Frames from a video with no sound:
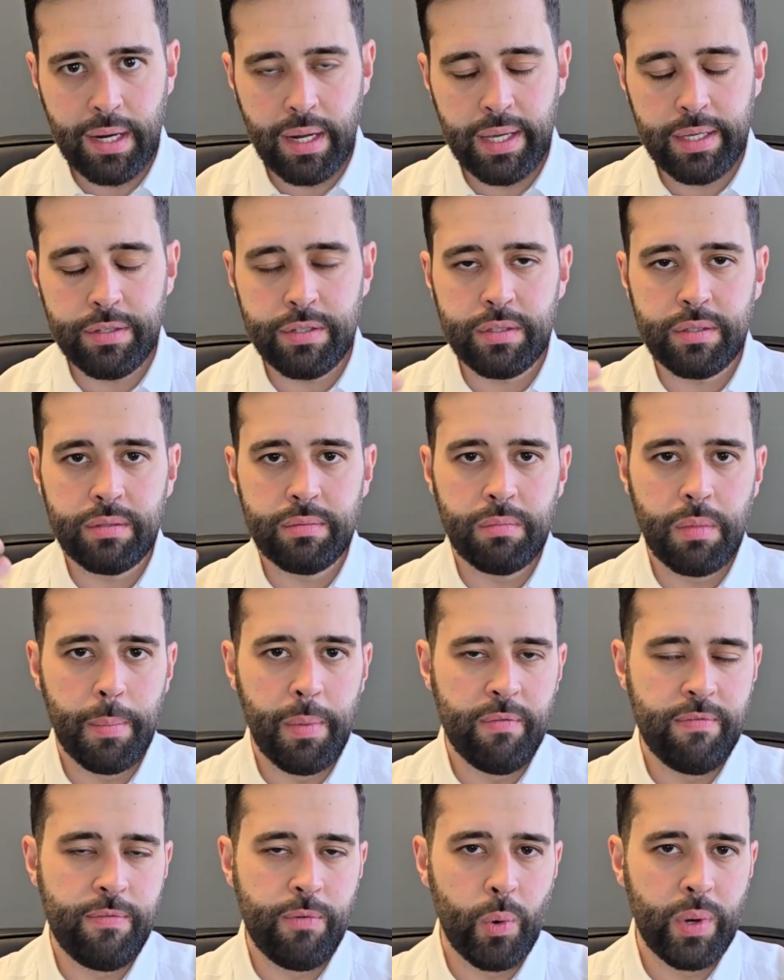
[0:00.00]
nice.
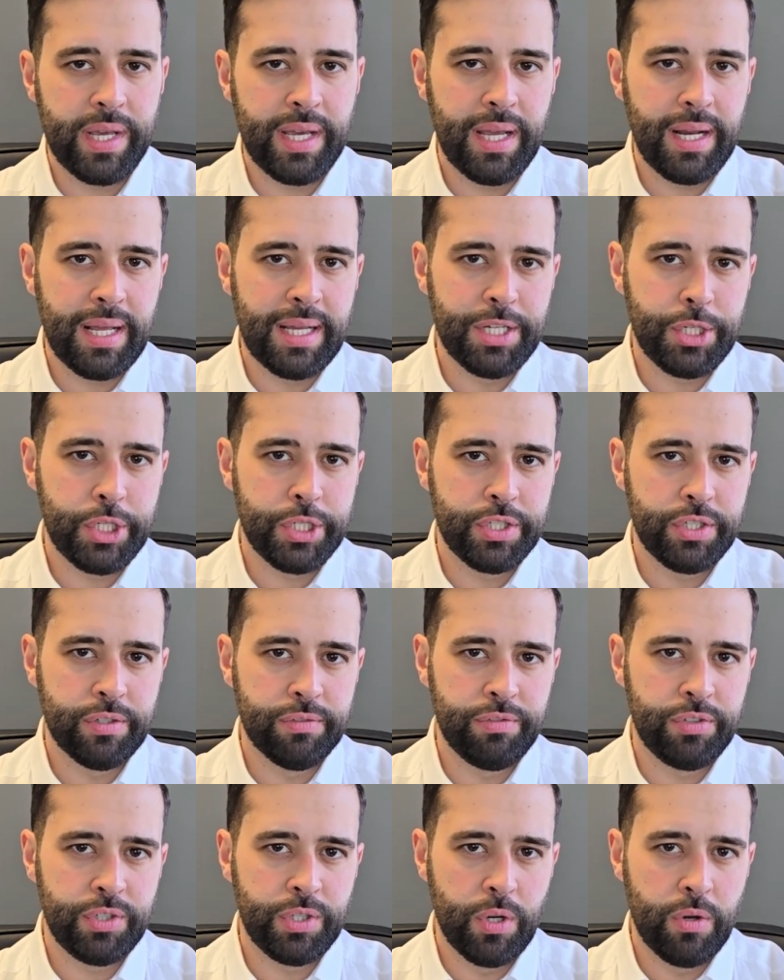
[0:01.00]
About 48 inches
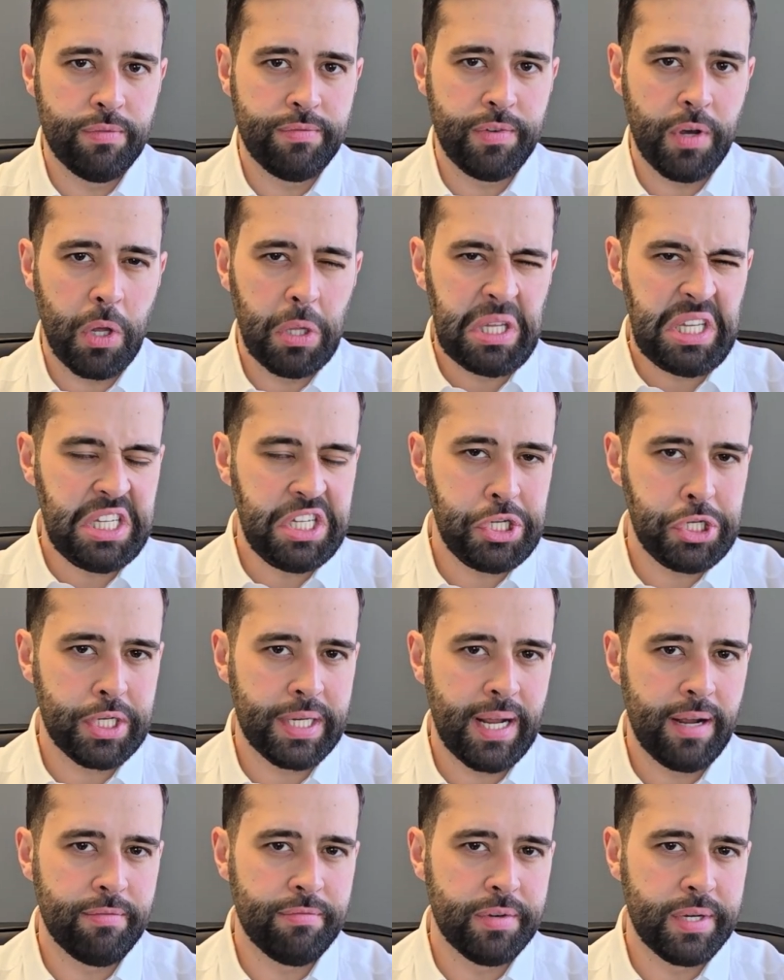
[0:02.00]
of snowfall each
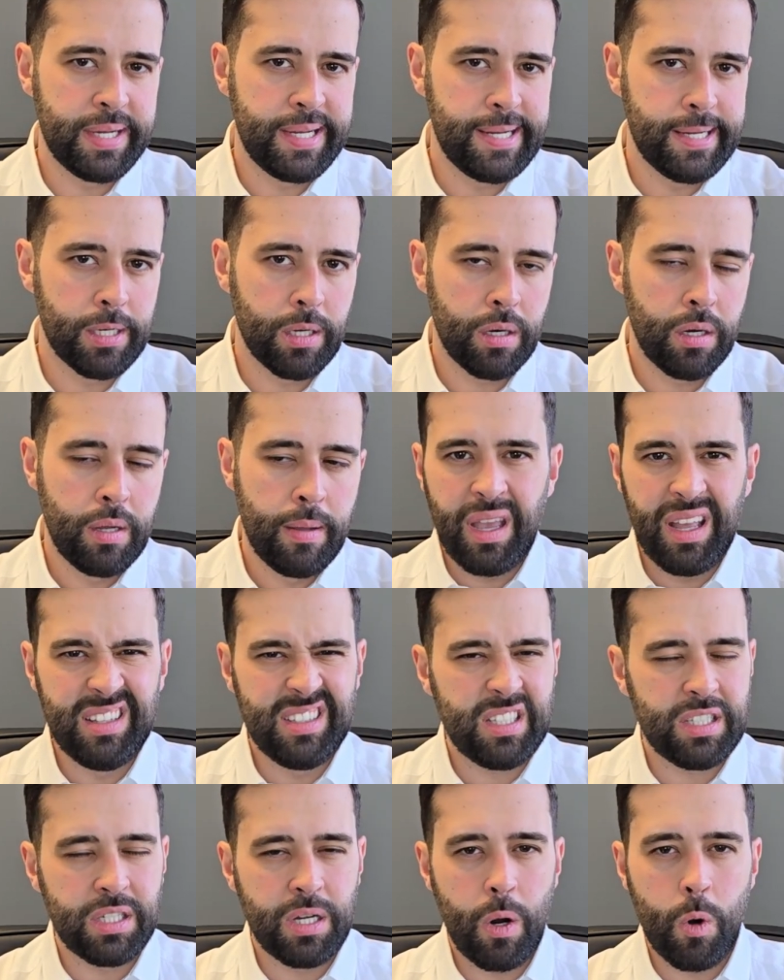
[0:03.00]
and every year.
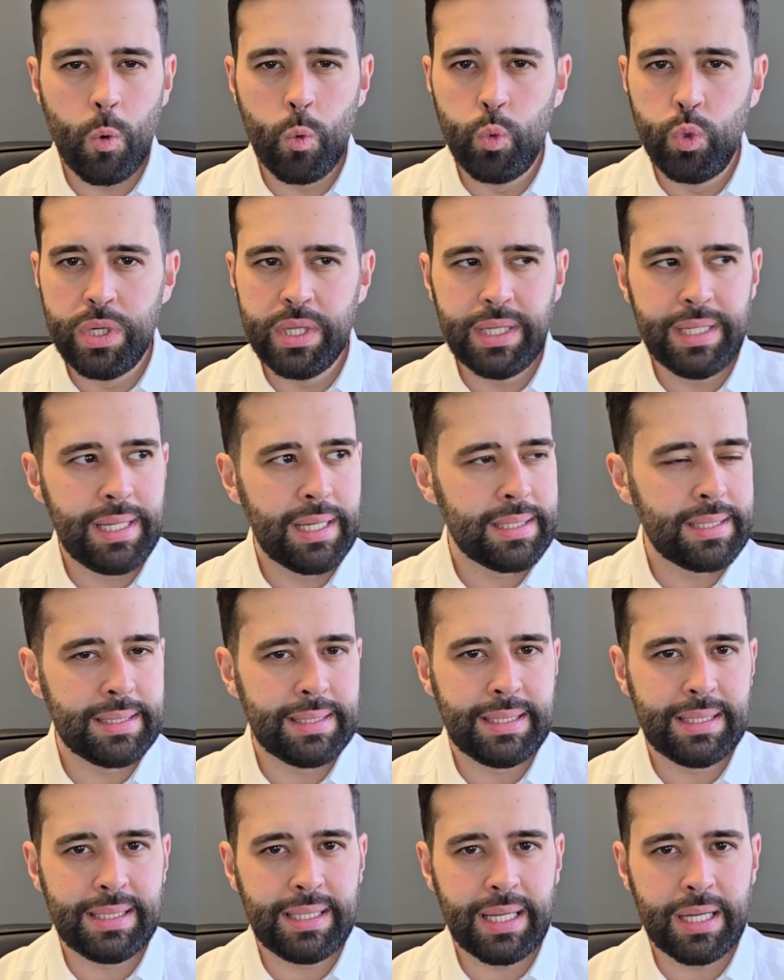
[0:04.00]
And snow really doesn't
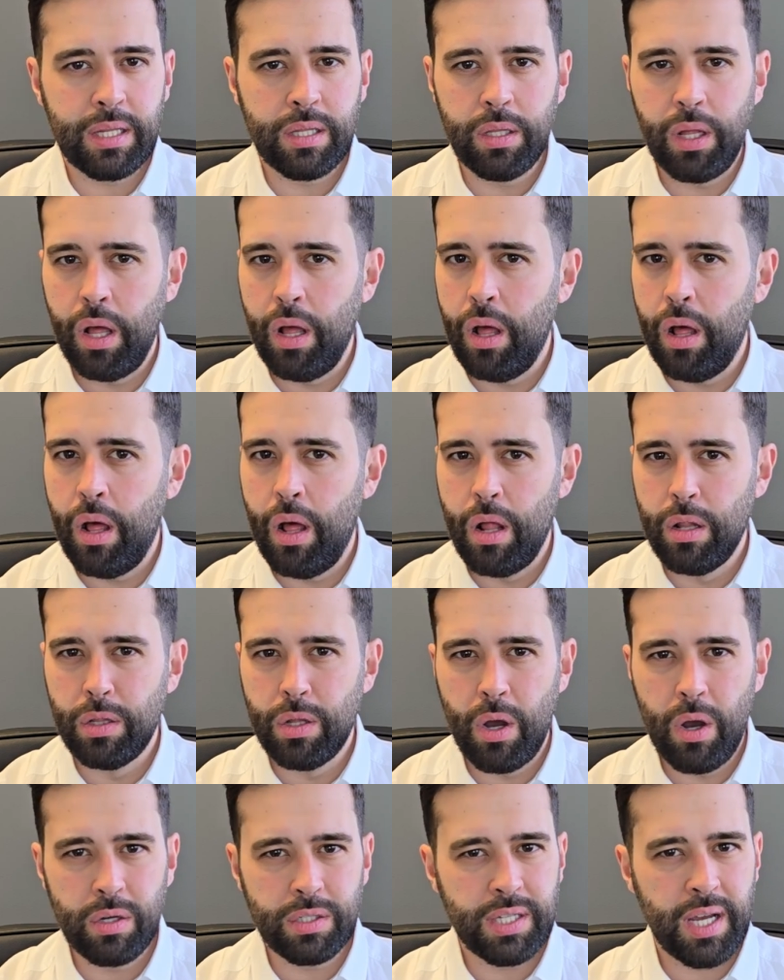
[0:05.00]
stick a
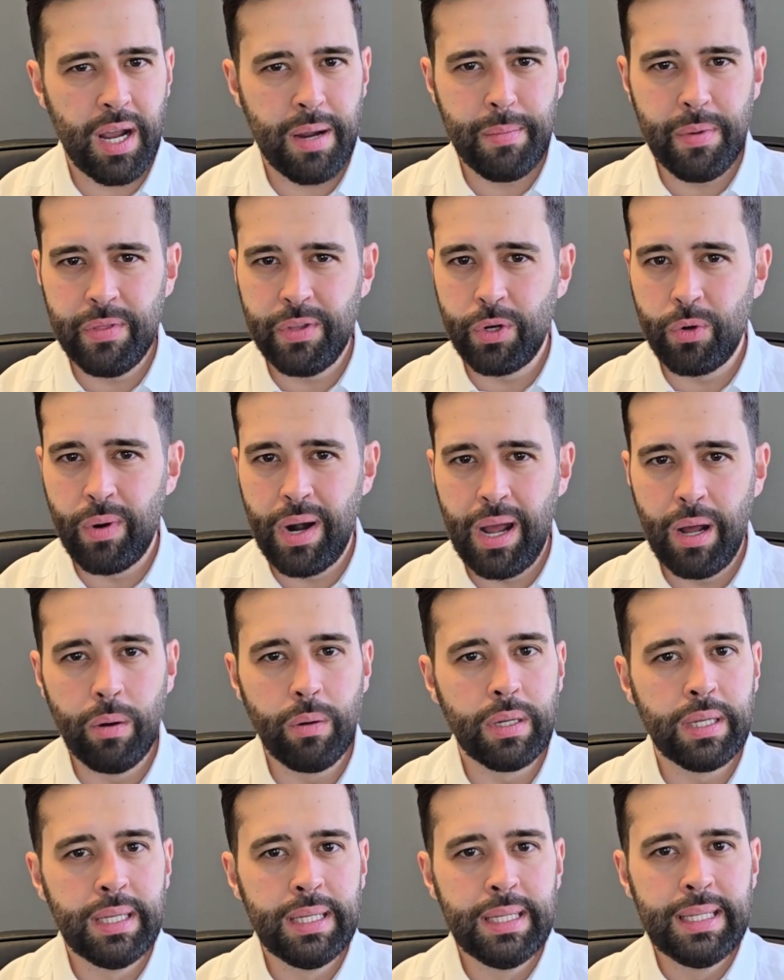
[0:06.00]
long time on the
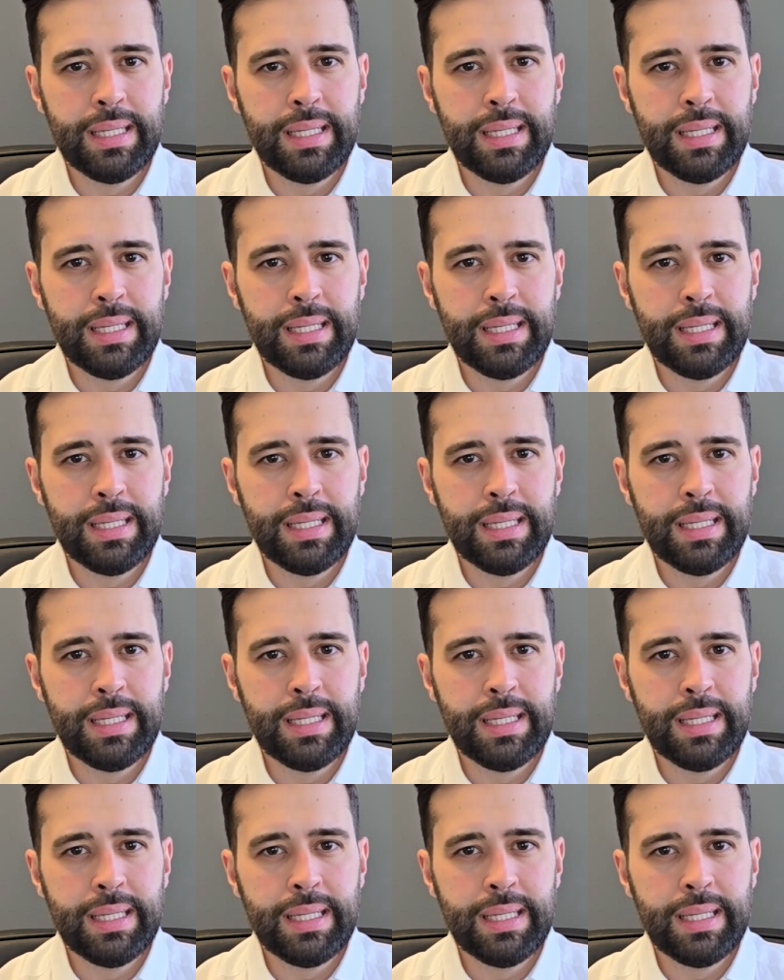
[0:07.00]
ground.